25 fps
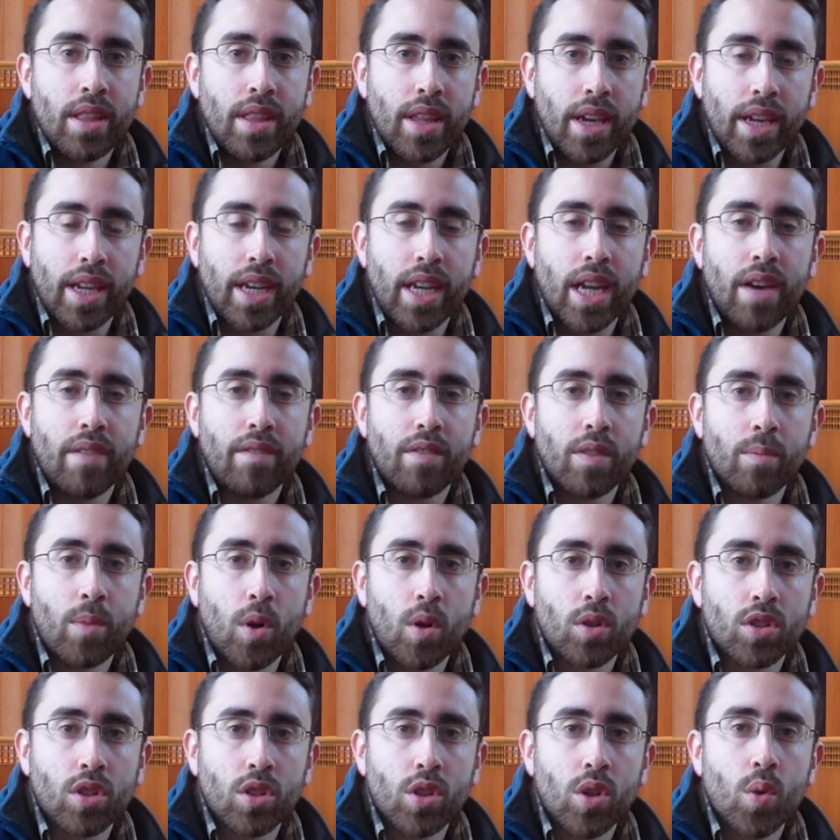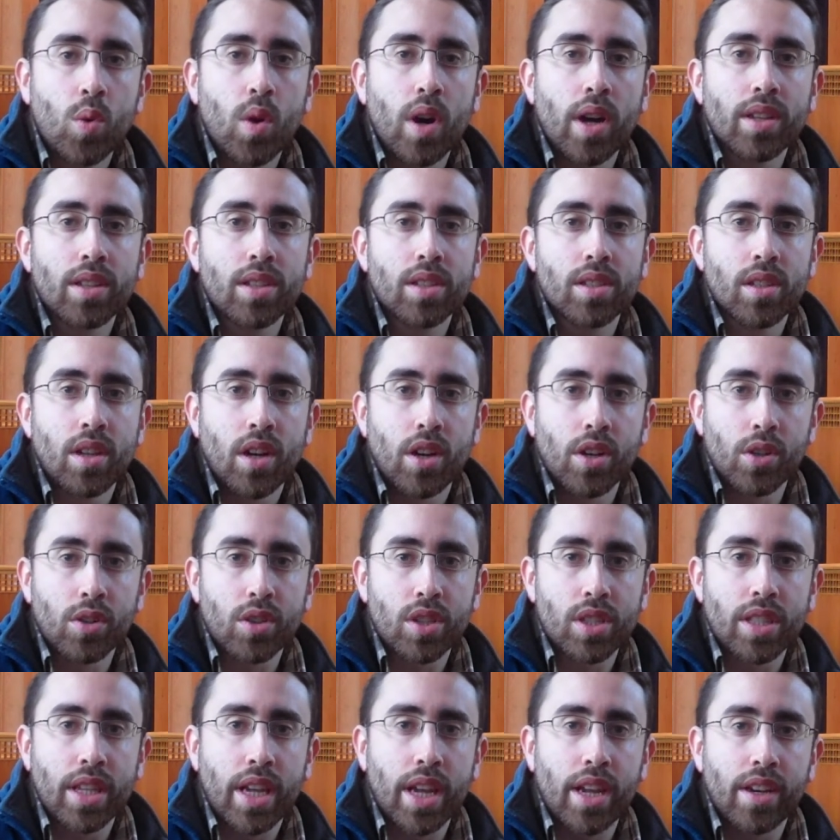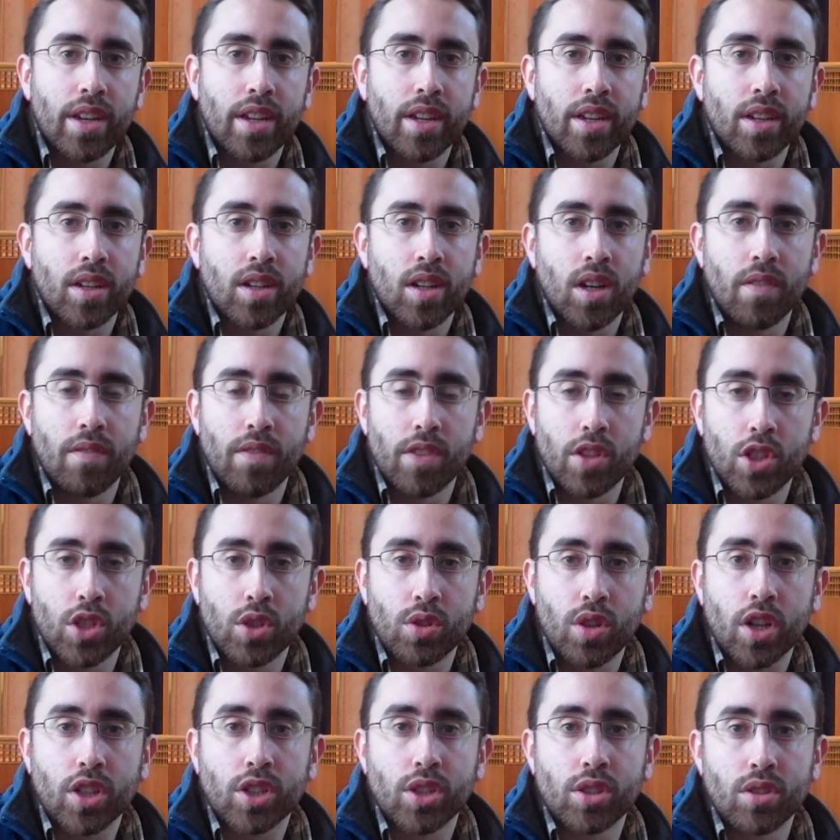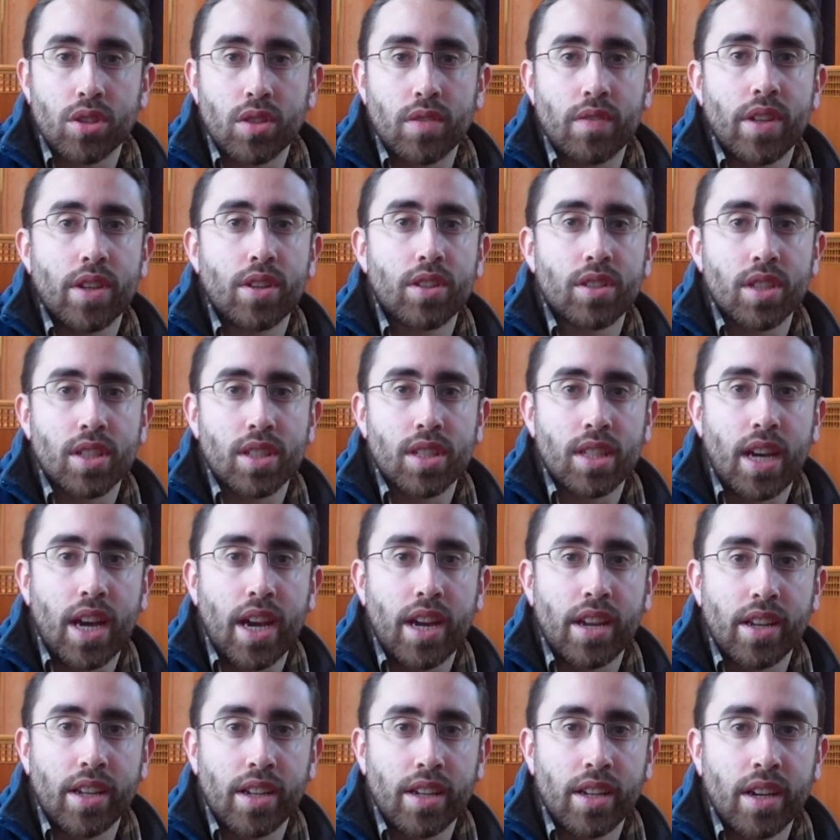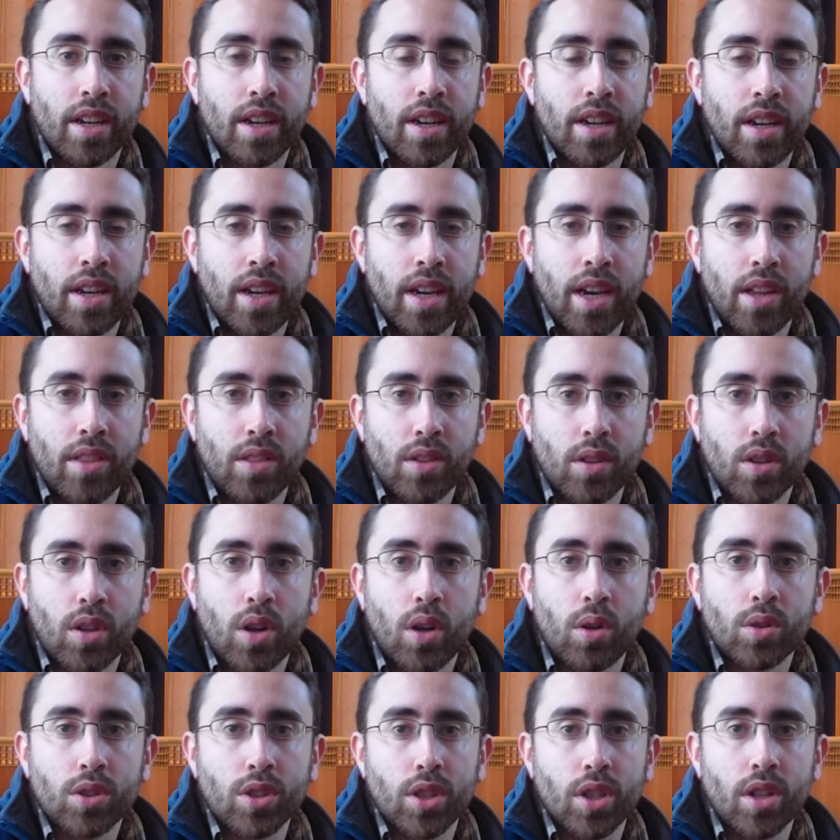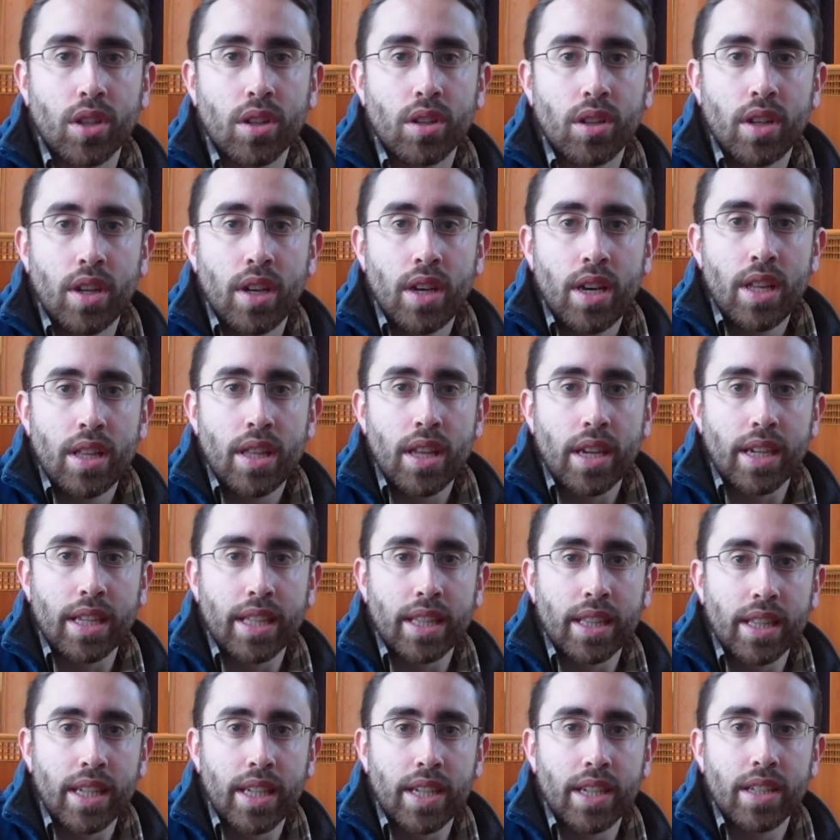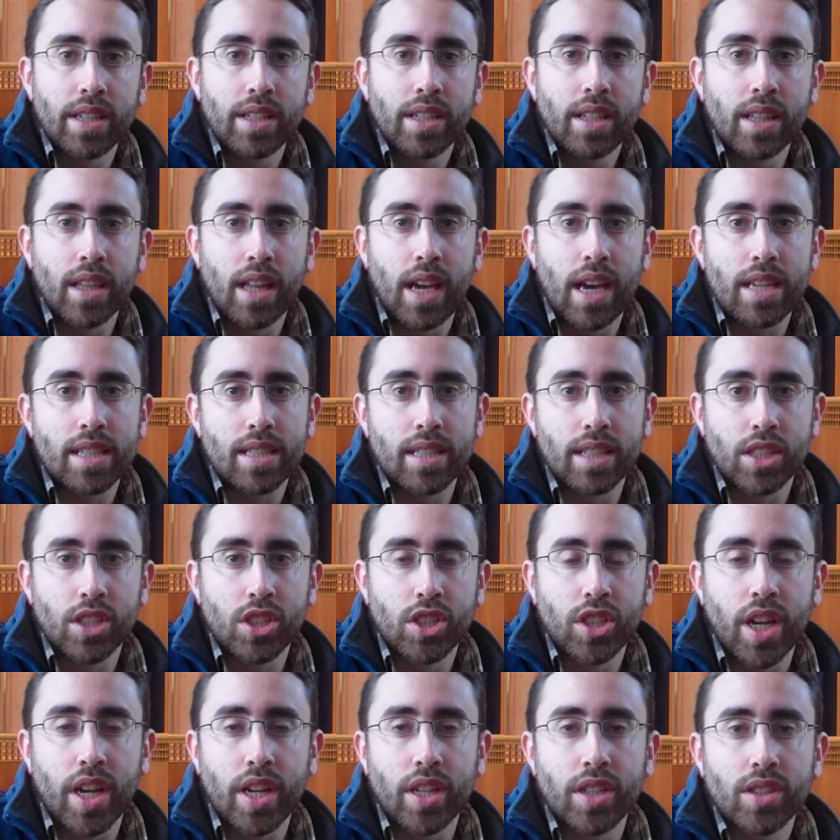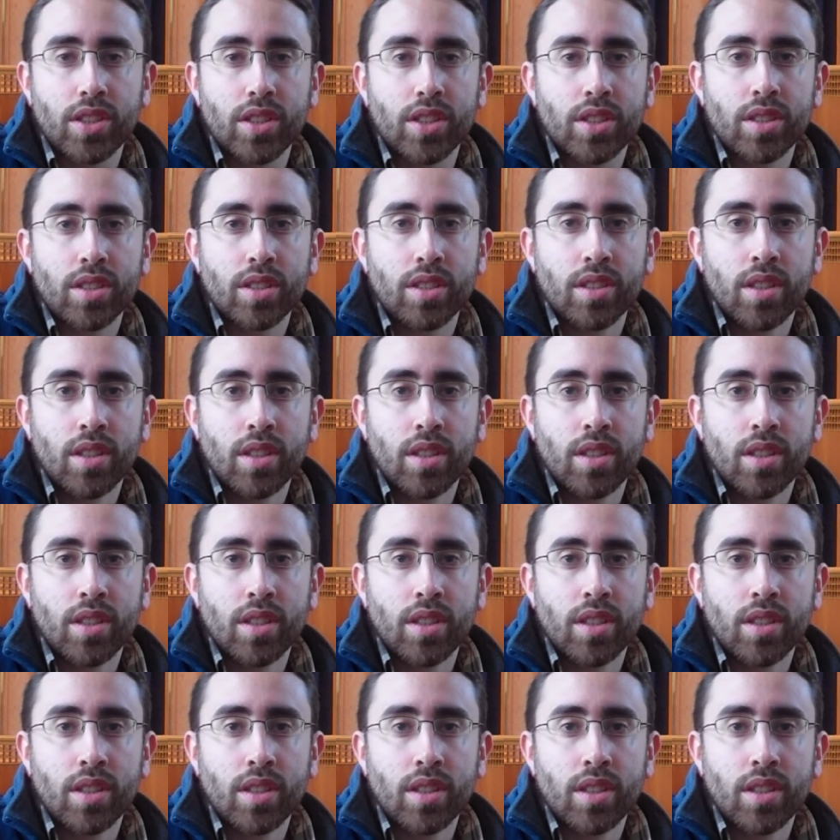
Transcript: that can have the most nuanced understanding of the structures of their society and their culture that can lead to lasting change.